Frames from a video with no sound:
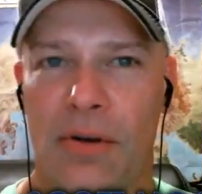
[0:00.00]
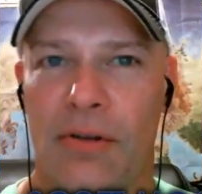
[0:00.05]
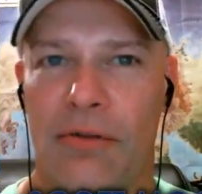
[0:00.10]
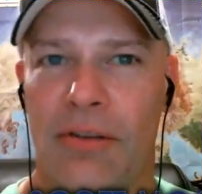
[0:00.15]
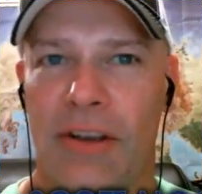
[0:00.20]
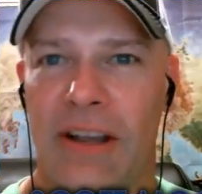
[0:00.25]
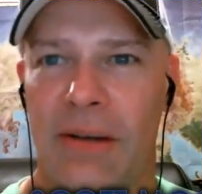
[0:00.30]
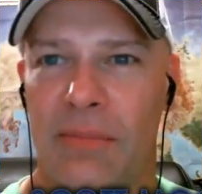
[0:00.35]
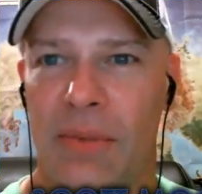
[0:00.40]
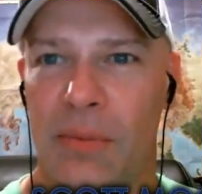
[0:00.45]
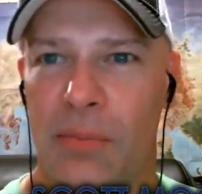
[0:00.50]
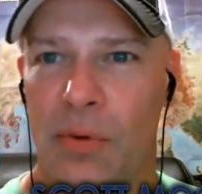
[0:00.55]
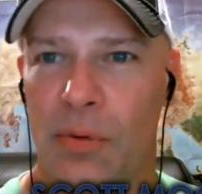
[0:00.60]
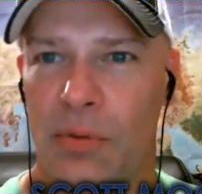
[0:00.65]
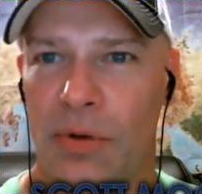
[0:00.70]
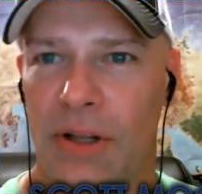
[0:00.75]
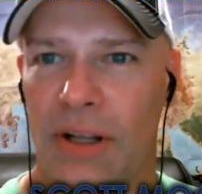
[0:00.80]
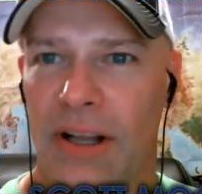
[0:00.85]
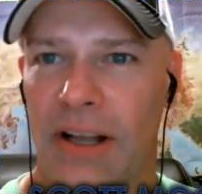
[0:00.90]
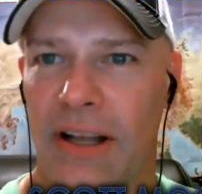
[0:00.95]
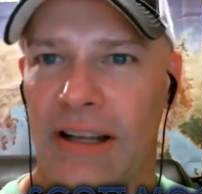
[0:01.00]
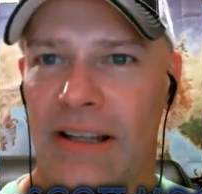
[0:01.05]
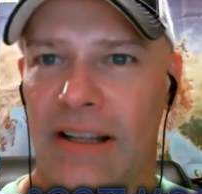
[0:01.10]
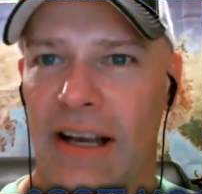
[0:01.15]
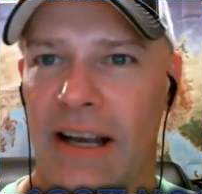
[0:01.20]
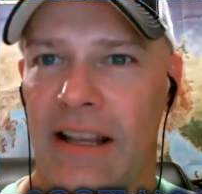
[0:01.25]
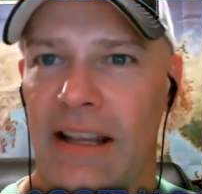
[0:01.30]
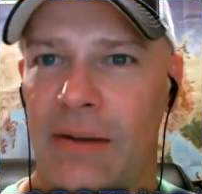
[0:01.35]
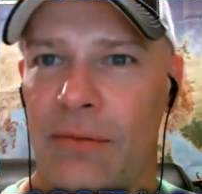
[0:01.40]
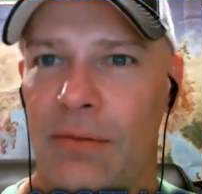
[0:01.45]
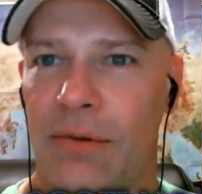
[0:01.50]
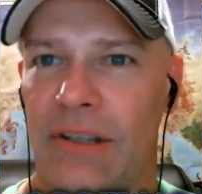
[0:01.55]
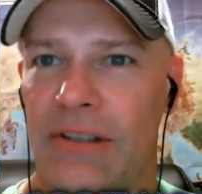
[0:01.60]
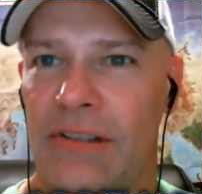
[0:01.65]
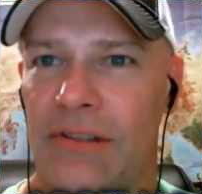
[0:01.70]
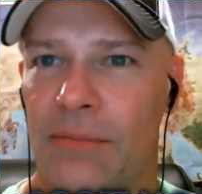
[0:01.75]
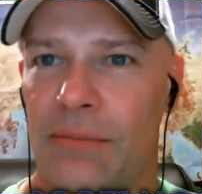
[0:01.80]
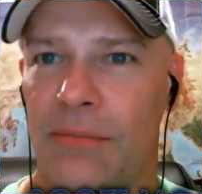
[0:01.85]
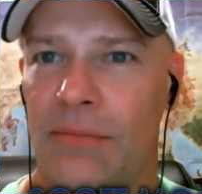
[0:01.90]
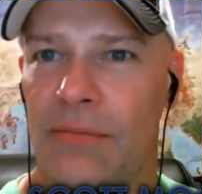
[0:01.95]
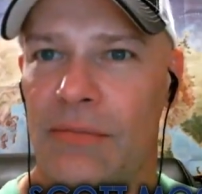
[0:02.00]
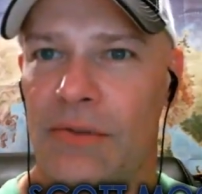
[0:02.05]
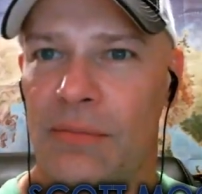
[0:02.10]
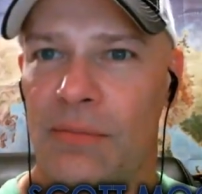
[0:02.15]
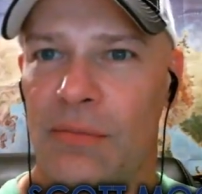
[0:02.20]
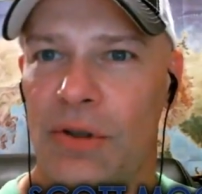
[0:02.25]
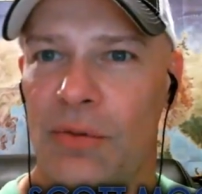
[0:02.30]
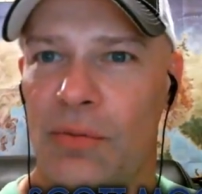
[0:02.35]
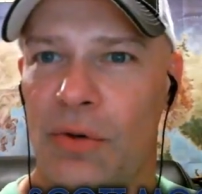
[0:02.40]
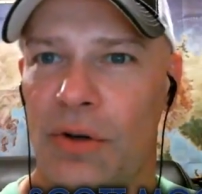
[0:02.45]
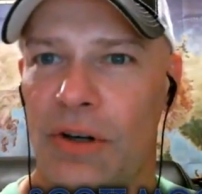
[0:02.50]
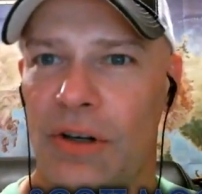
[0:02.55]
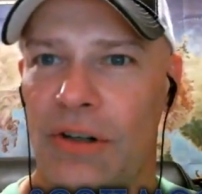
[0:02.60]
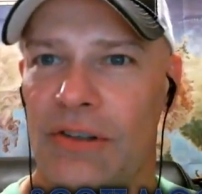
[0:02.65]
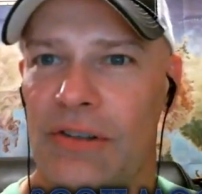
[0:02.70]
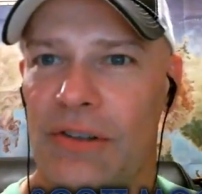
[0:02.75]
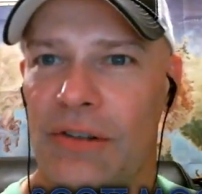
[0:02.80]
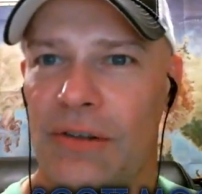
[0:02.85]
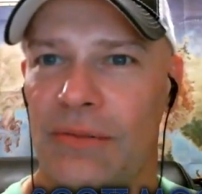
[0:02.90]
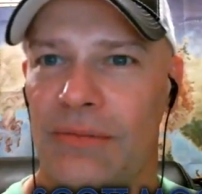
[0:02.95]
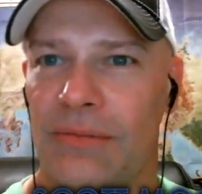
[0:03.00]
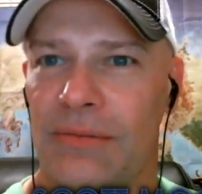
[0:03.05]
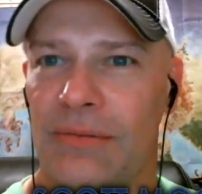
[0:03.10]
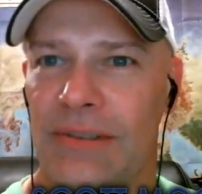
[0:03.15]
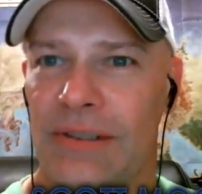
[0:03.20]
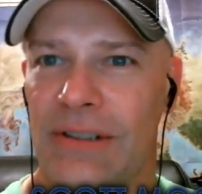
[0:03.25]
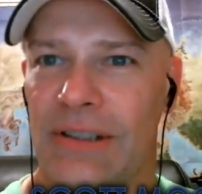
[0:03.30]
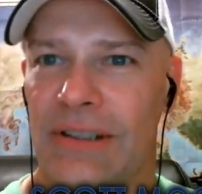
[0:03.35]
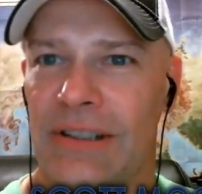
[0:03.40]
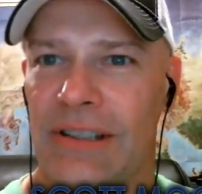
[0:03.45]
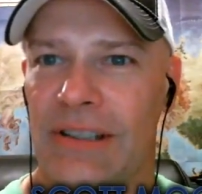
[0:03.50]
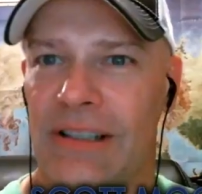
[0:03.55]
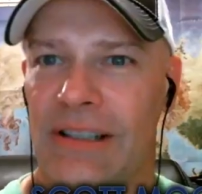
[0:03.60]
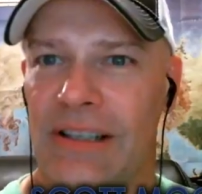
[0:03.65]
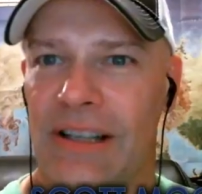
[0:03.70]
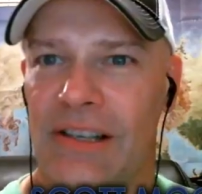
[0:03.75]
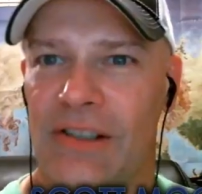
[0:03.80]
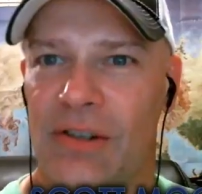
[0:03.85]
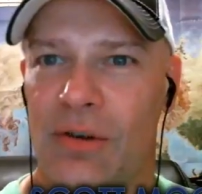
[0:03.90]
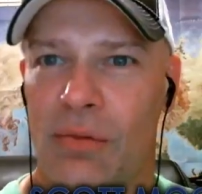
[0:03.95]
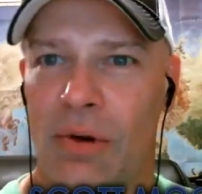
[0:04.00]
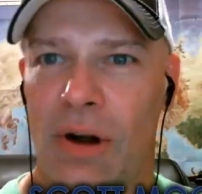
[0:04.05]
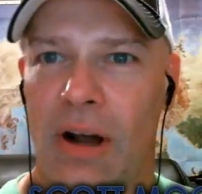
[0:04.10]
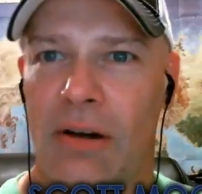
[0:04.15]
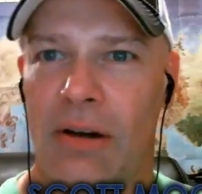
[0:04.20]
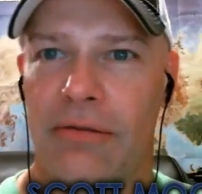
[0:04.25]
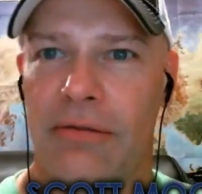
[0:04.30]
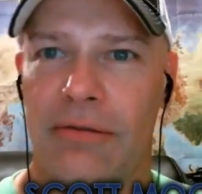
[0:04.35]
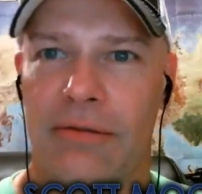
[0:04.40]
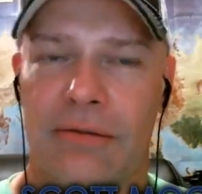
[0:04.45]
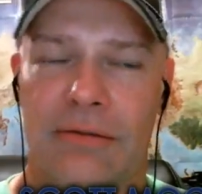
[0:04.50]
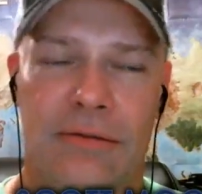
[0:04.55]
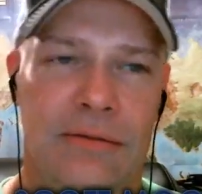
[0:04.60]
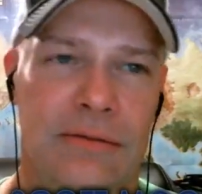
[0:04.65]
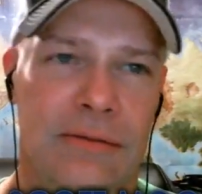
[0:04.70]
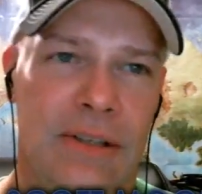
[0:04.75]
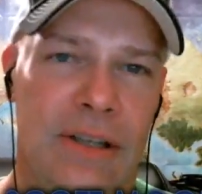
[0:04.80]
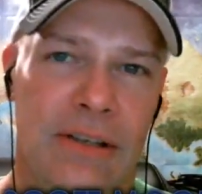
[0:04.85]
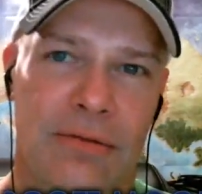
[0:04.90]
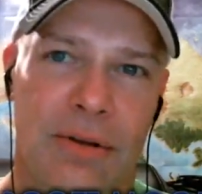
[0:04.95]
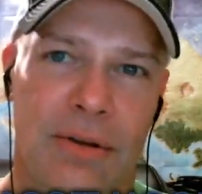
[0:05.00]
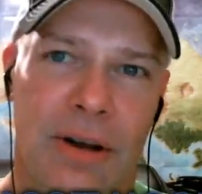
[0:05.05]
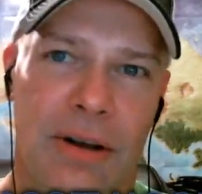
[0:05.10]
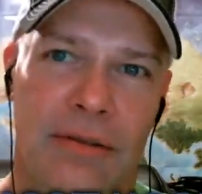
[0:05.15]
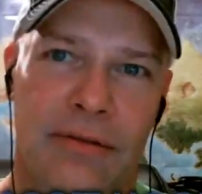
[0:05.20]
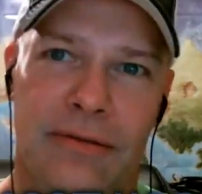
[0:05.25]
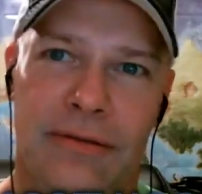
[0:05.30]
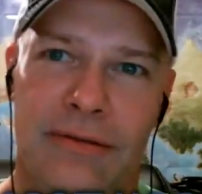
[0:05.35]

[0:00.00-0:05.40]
event. People really liked that. I think we did some good work. So, thanks to Ralph. Thanks, Ralph.